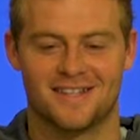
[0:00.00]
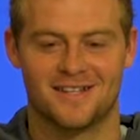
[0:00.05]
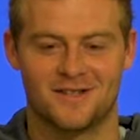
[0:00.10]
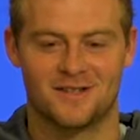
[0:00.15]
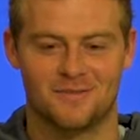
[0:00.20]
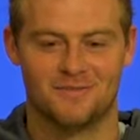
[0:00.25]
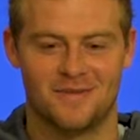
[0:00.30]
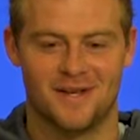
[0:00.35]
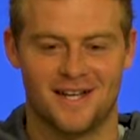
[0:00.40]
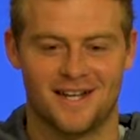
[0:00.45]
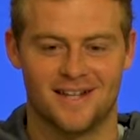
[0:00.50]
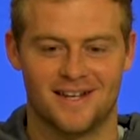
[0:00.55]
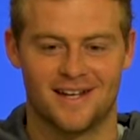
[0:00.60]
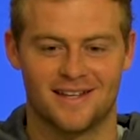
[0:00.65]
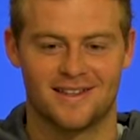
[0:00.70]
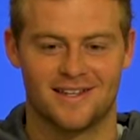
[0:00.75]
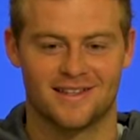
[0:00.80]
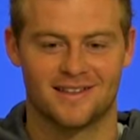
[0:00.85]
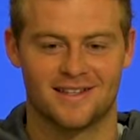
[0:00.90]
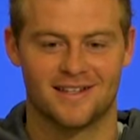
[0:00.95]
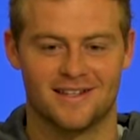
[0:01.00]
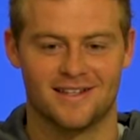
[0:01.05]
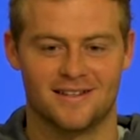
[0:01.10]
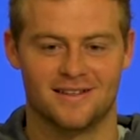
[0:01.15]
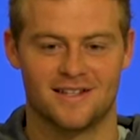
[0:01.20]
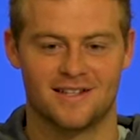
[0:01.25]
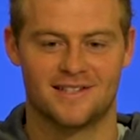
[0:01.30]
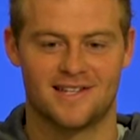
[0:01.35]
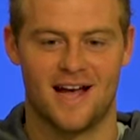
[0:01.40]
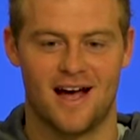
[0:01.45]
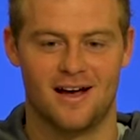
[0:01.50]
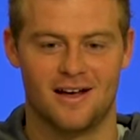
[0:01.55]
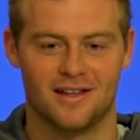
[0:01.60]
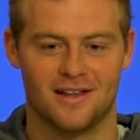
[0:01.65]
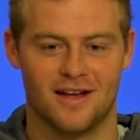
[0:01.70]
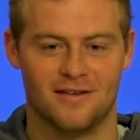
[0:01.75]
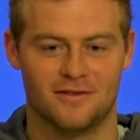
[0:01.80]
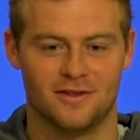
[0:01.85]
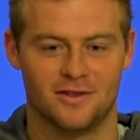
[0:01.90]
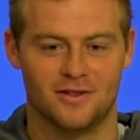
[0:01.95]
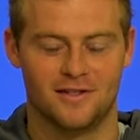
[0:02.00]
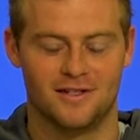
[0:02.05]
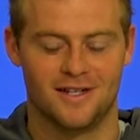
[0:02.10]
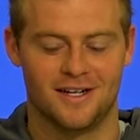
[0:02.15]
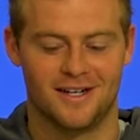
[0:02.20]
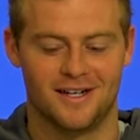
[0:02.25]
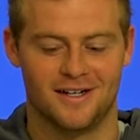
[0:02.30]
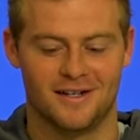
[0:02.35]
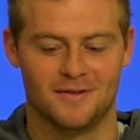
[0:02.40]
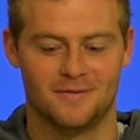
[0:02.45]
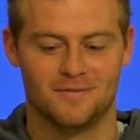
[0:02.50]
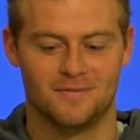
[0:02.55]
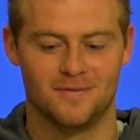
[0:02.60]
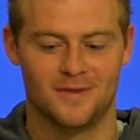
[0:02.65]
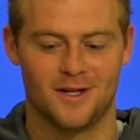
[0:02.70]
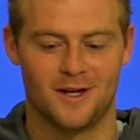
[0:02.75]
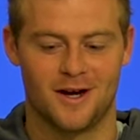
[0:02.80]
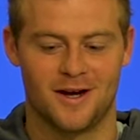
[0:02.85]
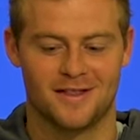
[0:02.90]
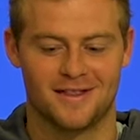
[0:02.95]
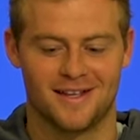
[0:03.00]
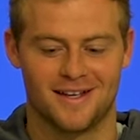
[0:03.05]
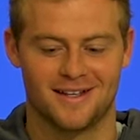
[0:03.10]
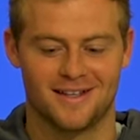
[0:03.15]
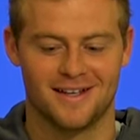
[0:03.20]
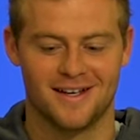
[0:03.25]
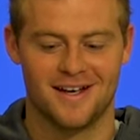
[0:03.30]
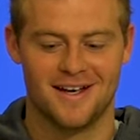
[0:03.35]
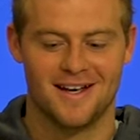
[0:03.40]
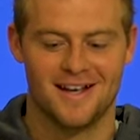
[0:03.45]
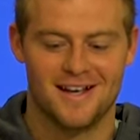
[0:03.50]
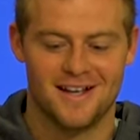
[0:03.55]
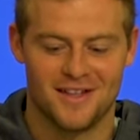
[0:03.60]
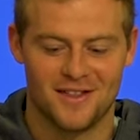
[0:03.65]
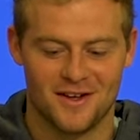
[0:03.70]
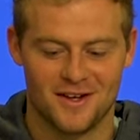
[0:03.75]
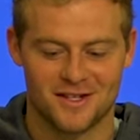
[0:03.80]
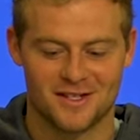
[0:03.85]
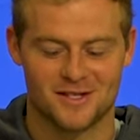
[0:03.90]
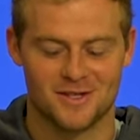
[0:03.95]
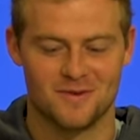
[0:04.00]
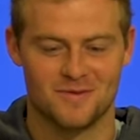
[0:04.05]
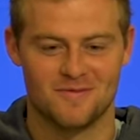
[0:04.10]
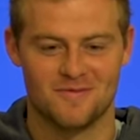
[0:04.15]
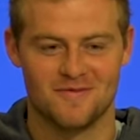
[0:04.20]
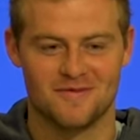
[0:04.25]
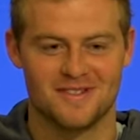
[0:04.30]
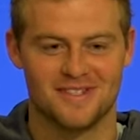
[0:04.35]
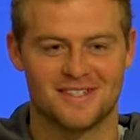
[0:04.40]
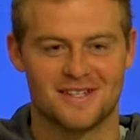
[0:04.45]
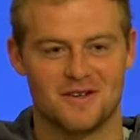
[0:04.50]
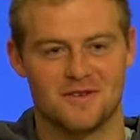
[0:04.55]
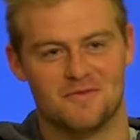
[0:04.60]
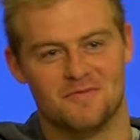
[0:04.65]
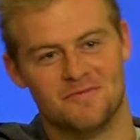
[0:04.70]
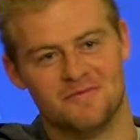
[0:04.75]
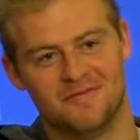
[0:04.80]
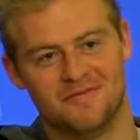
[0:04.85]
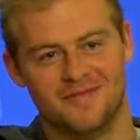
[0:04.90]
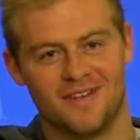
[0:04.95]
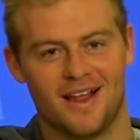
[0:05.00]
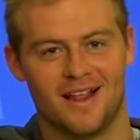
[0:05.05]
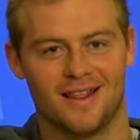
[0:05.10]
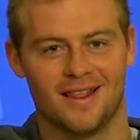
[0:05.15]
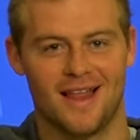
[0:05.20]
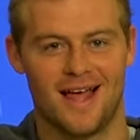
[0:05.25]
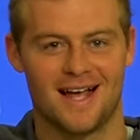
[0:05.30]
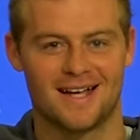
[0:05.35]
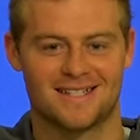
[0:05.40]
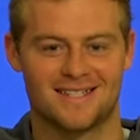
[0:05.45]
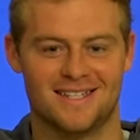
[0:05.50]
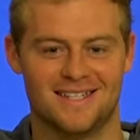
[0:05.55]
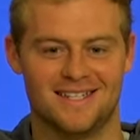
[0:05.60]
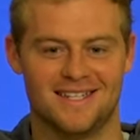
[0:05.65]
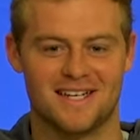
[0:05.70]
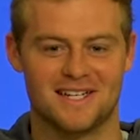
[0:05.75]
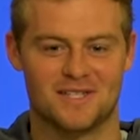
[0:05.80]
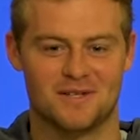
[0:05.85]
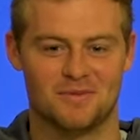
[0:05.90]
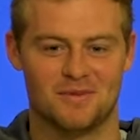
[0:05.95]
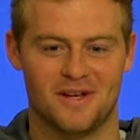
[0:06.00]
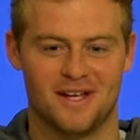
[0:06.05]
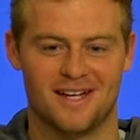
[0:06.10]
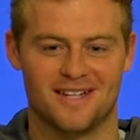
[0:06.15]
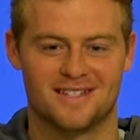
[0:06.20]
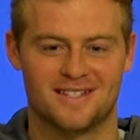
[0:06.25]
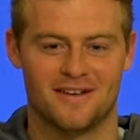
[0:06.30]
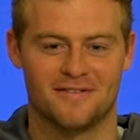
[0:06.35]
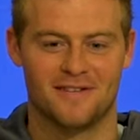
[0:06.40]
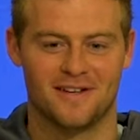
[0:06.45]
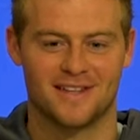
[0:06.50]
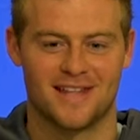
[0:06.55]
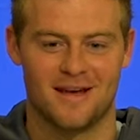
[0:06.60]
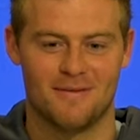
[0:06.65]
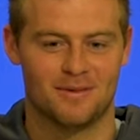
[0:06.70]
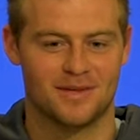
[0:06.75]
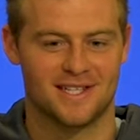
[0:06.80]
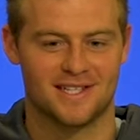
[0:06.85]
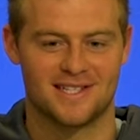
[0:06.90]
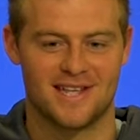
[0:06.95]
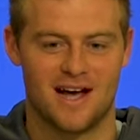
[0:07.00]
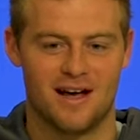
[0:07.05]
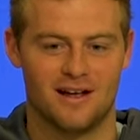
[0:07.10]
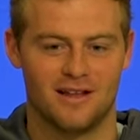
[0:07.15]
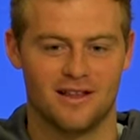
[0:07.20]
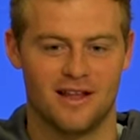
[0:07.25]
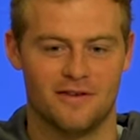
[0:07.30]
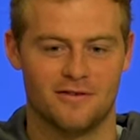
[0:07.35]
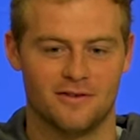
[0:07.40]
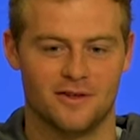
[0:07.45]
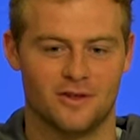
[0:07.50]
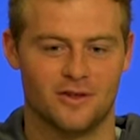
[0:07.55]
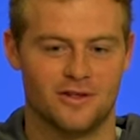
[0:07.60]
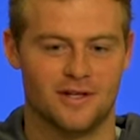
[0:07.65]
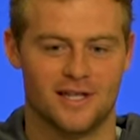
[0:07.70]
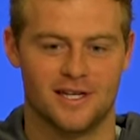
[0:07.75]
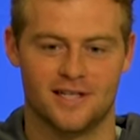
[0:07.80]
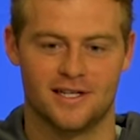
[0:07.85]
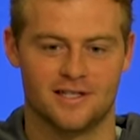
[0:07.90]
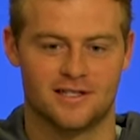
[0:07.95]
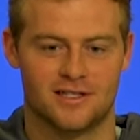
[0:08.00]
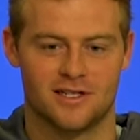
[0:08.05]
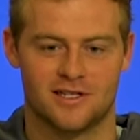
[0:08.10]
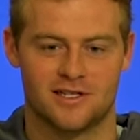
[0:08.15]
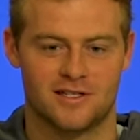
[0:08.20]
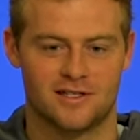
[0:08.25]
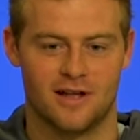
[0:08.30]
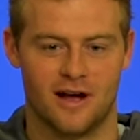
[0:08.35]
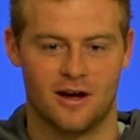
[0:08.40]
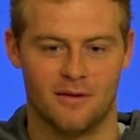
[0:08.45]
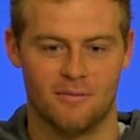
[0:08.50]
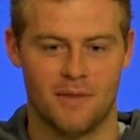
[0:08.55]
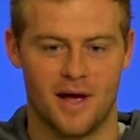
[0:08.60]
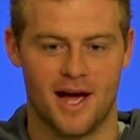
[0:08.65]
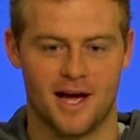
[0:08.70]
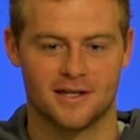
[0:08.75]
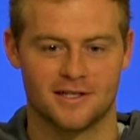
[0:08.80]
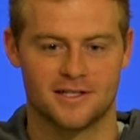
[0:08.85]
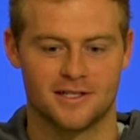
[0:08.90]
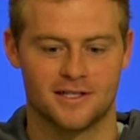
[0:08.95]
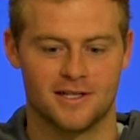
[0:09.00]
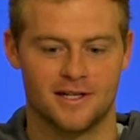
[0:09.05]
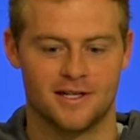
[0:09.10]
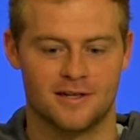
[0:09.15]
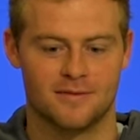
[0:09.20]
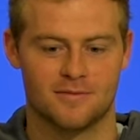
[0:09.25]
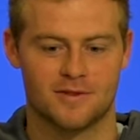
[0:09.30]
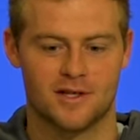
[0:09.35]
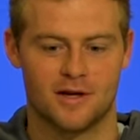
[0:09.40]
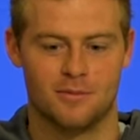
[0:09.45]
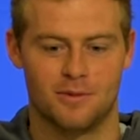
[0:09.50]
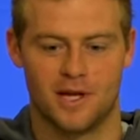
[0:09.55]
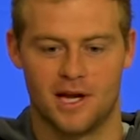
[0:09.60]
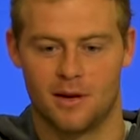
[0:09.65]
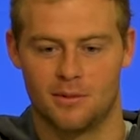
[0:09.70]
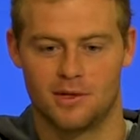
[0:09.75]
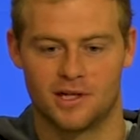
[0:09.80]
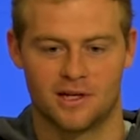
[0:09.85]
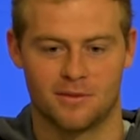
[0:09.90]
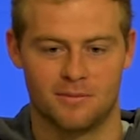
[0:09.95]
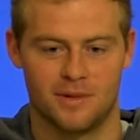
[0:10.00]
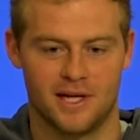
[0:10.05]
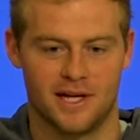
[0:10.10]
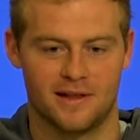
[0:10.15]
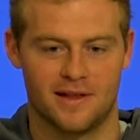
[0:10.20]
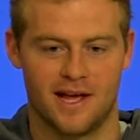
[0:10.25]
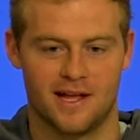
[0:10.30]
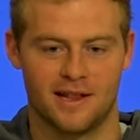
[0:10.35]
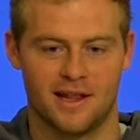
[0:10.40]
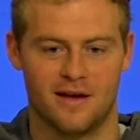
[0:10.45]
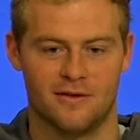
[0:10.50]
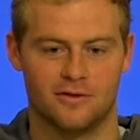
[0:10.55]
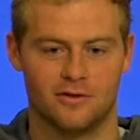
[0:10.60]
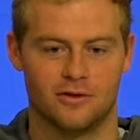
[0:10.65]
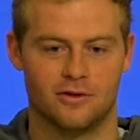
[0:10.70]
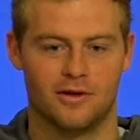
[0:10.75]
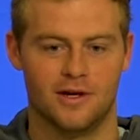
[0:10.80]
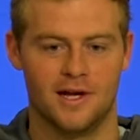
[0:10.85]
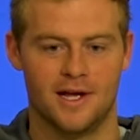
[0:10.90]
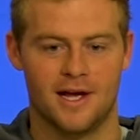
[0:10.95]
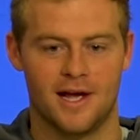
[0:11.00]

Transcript: think you can beat it. I think the talent level, you know, I think there's some lacks in discipline and stuff like that, but the talent level is just unmatched. So being able to compete at that level